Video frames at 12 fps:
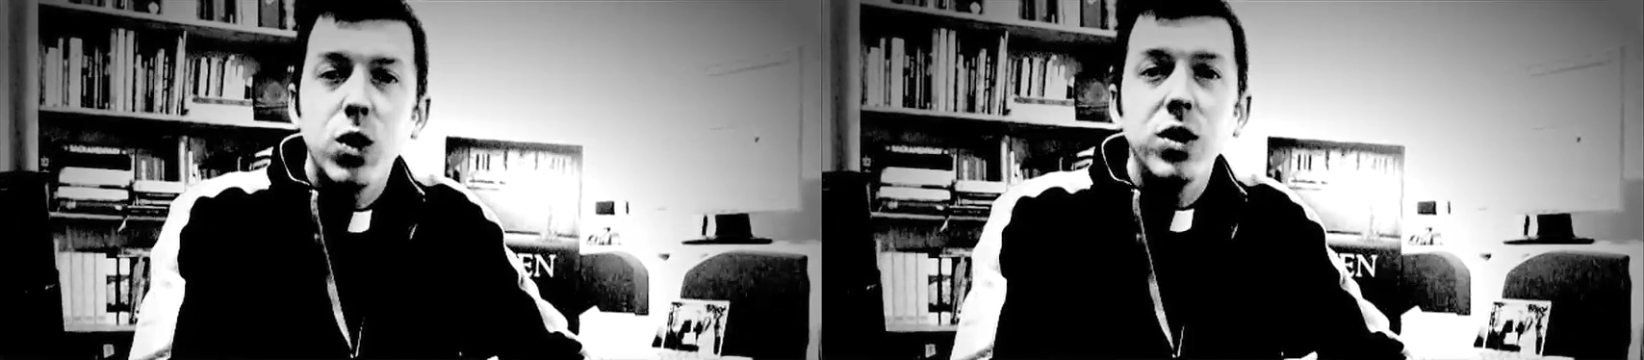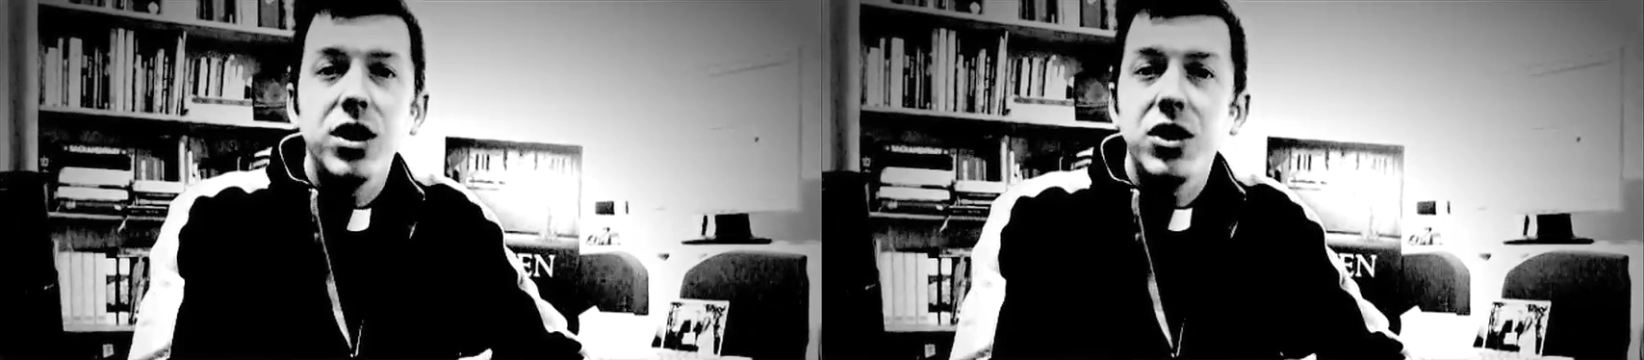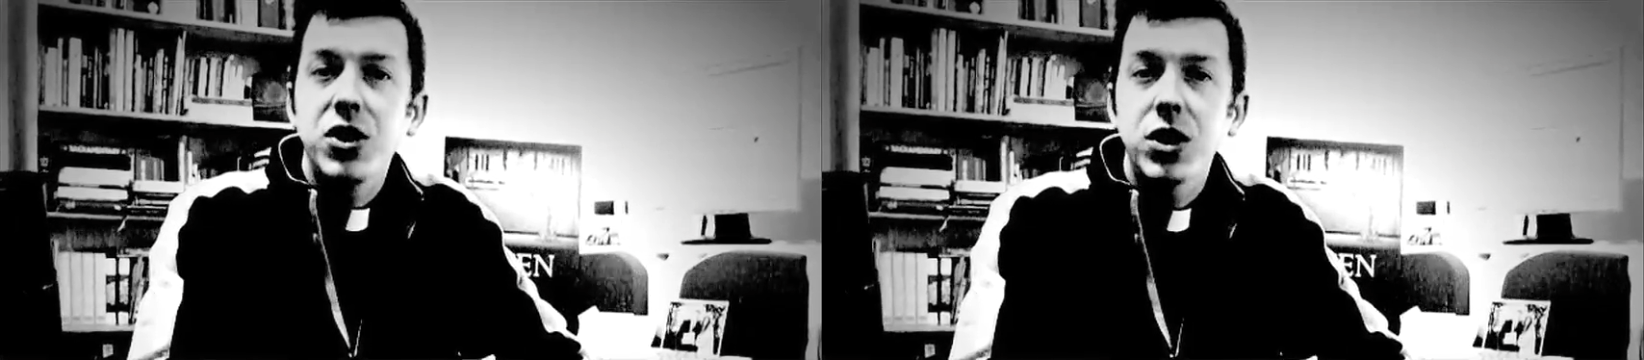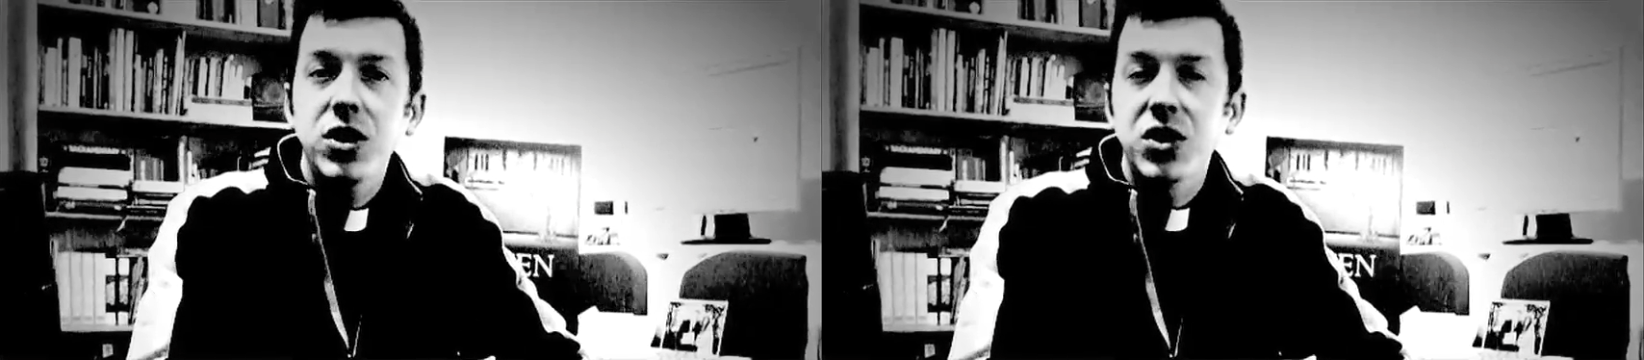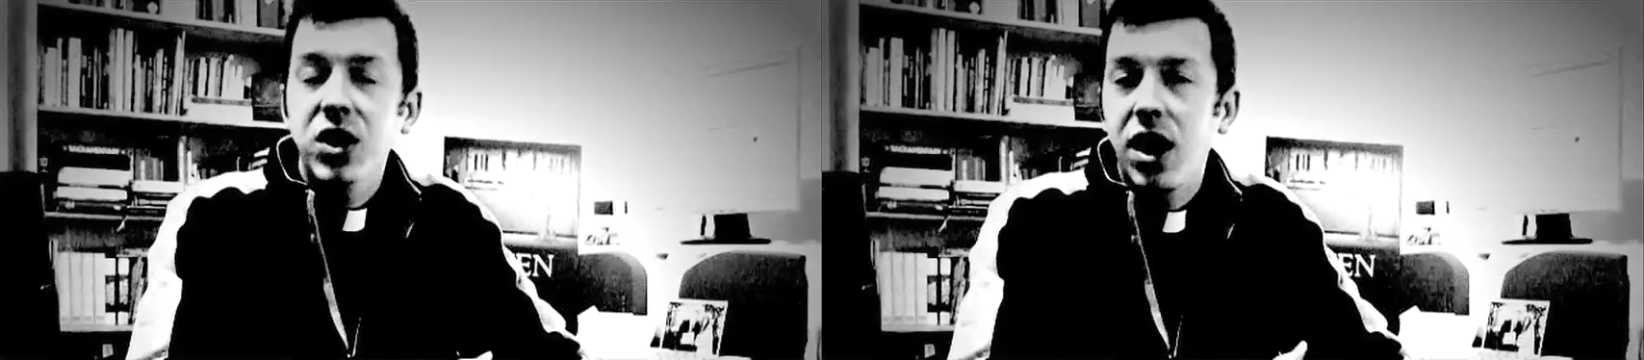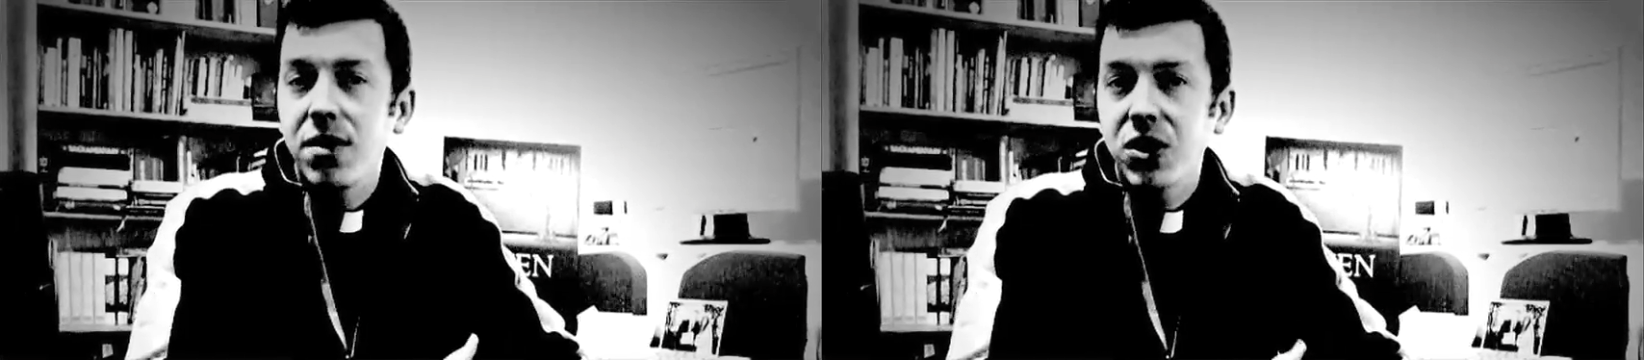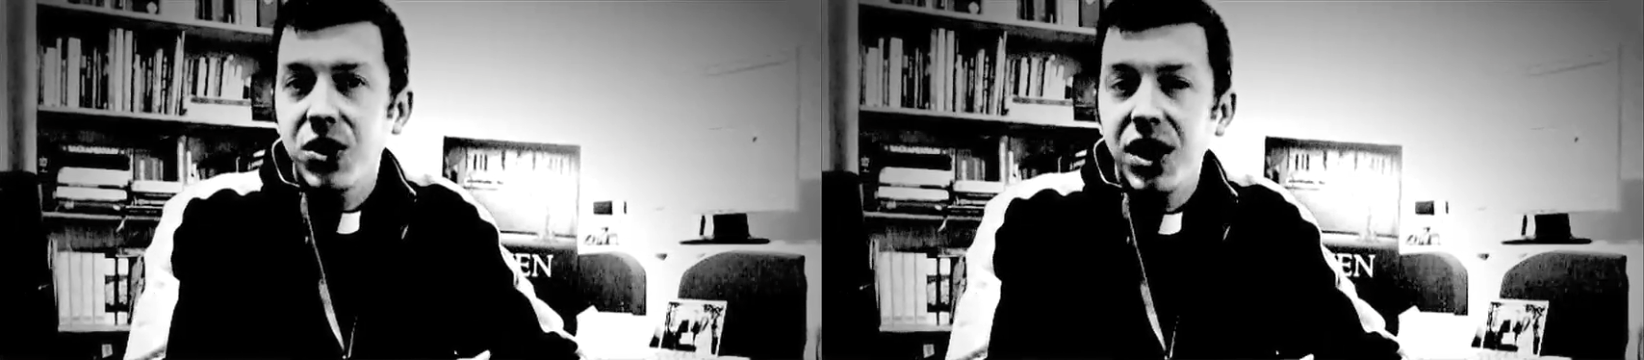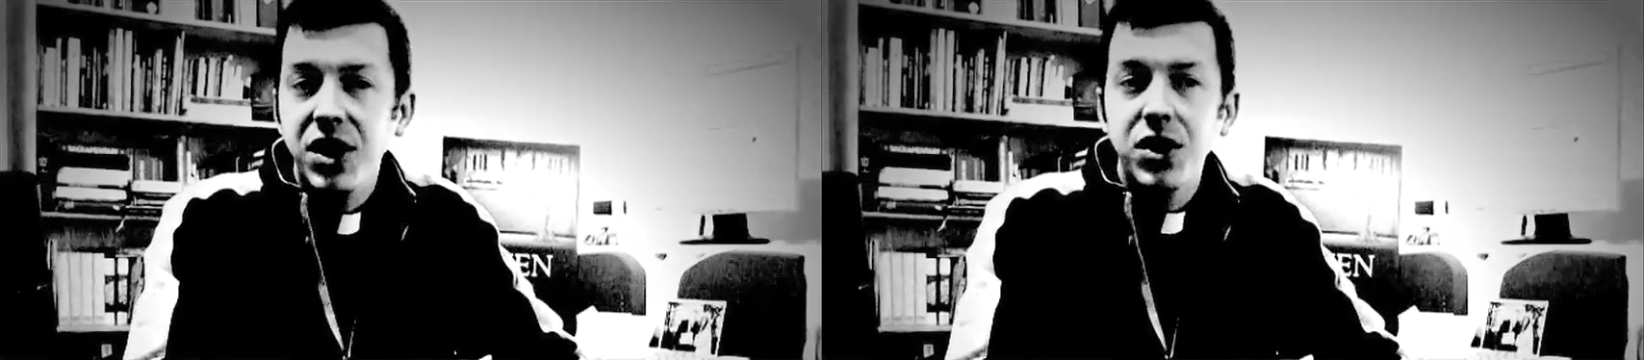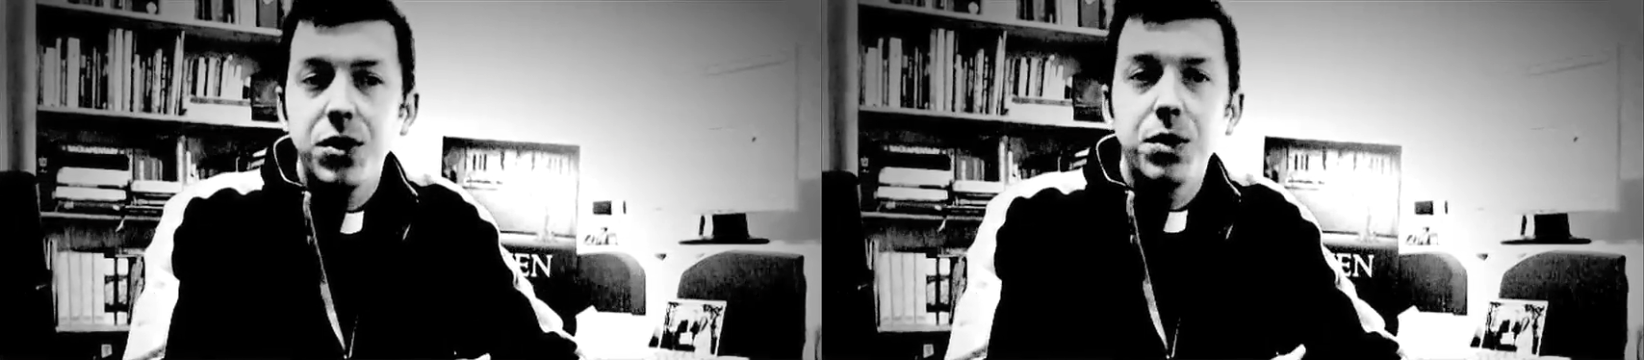in the church's conversation